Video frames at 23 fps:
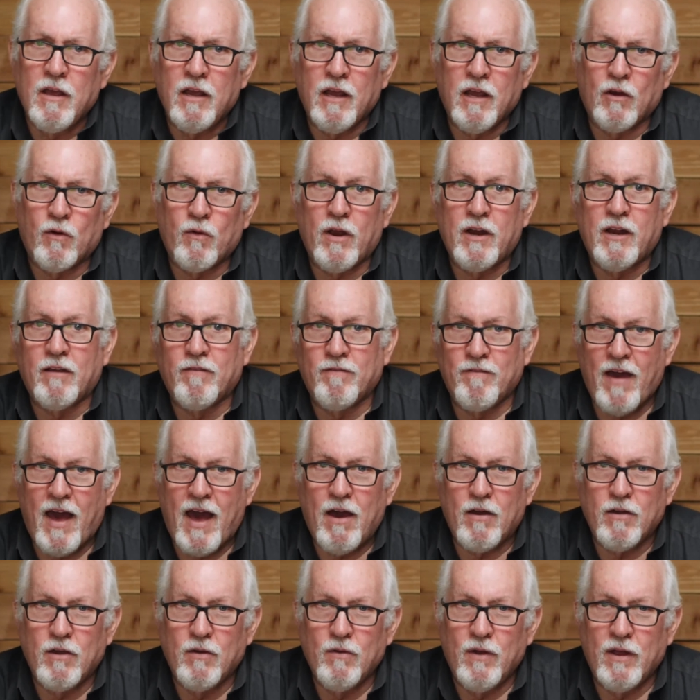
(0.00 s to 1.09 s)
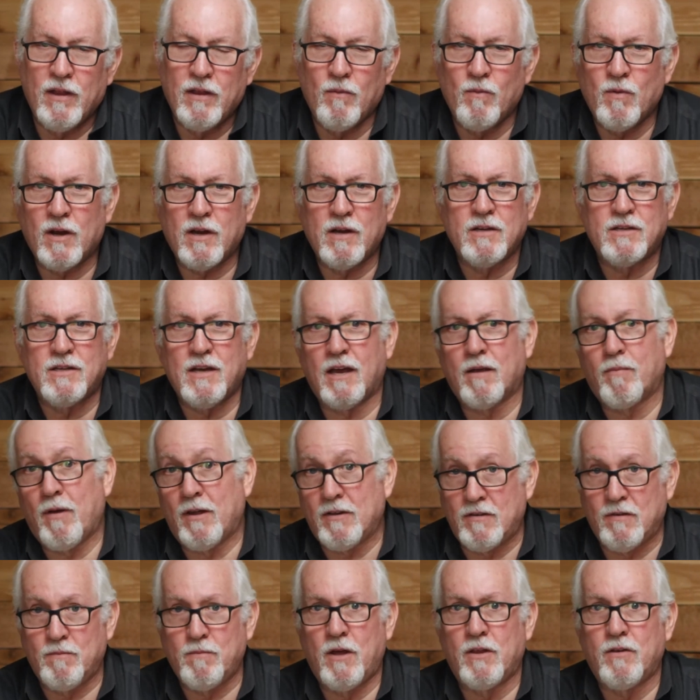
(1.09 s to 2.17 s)
in creating value, and then we're going to talk
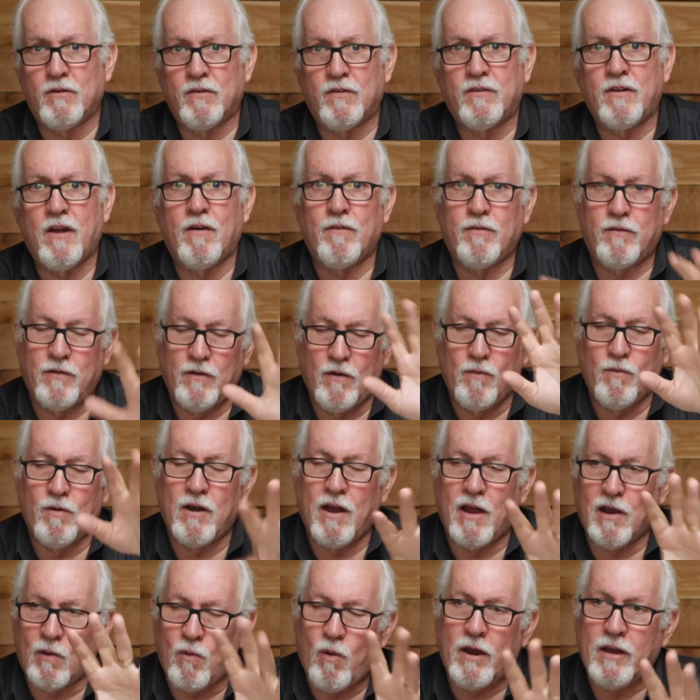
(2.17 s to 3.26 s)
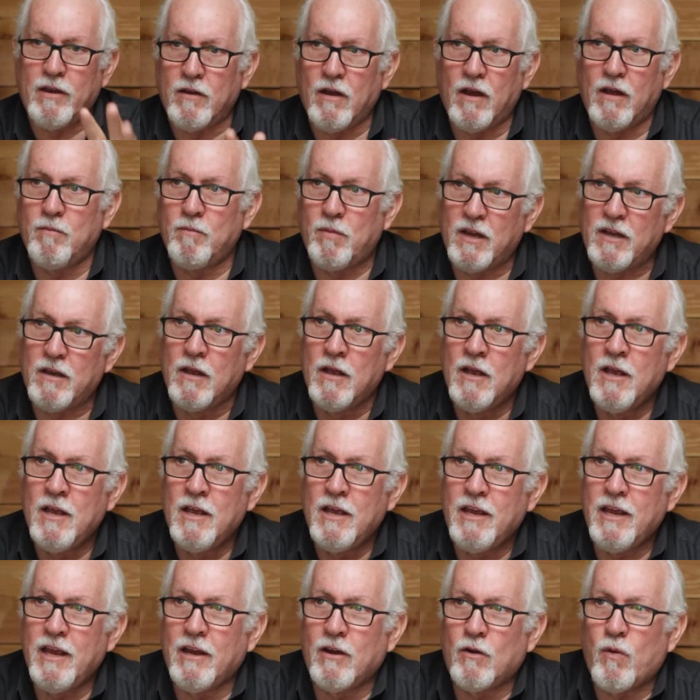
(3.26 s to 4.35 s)
about some other stuff, so we're not quite done, but
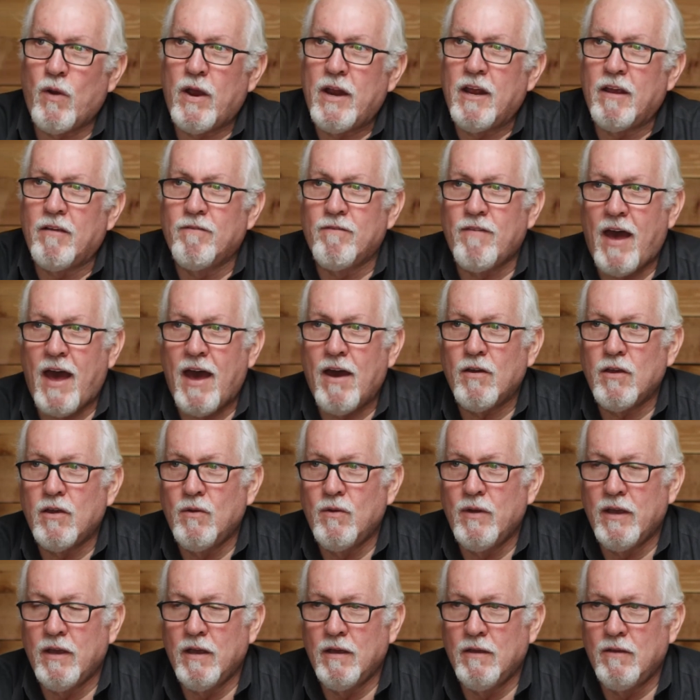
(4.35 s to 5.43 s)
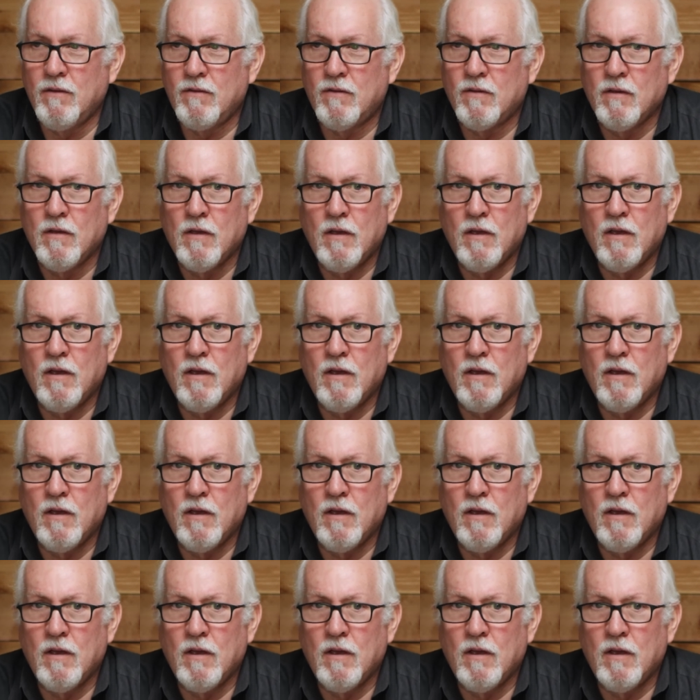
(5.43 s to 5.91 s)
in creating value is